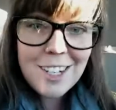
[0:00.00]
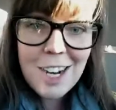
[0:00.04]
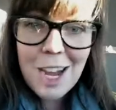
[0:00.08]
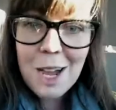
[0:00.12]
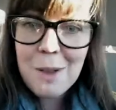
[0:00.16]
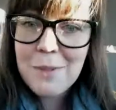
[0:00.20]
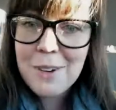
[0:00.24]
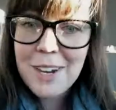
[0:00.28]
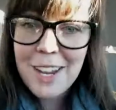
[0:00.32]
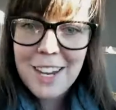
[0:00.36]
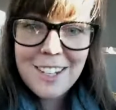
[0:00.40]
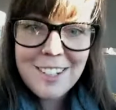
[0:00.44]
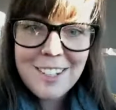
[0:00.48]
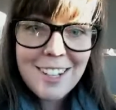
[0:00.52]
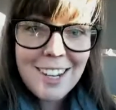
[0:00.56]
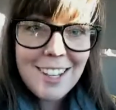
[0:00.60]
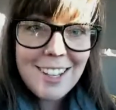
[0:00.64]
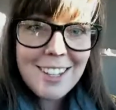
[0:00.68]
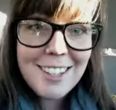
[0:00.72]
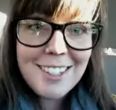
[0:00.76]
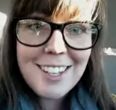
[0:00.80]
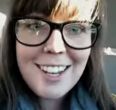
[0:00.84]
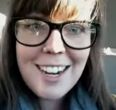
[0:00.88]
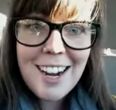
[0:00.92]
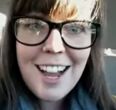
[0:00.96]

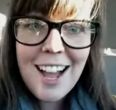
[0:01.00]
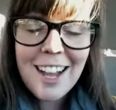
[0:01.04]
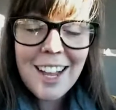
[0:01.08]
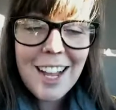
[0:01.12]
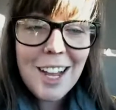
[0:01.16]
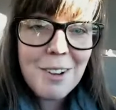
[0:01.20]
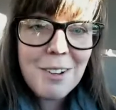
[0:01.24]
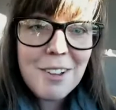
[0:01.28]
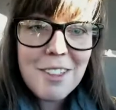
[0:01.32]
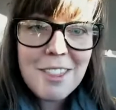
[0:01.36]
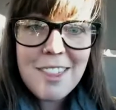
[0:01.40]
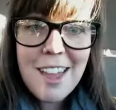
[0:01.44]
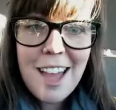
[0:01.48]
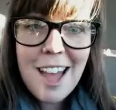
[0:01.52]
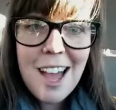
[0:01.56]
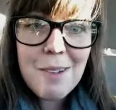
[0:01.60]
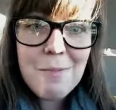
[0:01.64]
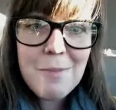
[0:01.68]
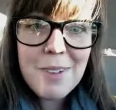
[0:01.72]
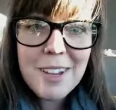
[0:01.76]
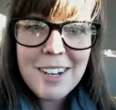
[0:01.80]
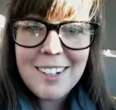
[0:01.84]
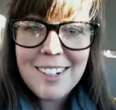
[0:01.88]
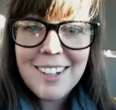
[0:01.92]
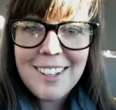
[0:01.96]
denominations and hung out with
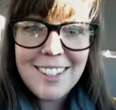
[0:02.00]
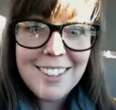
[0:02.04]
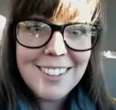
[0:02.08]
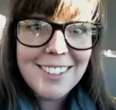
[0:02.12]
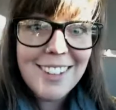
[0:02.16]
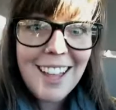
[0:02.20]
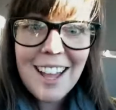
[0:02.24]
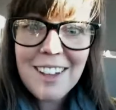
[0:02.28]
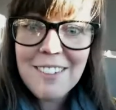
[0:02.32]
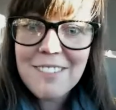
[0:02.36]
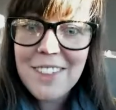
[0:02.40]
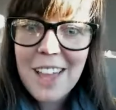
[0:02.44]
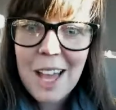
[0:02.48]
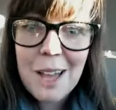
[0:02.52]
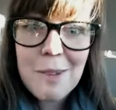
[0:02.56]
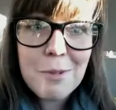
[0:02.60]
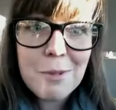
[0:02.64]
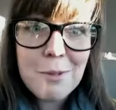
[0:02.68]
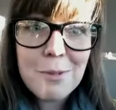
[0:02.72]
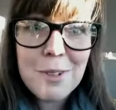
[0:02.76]
them and loved them.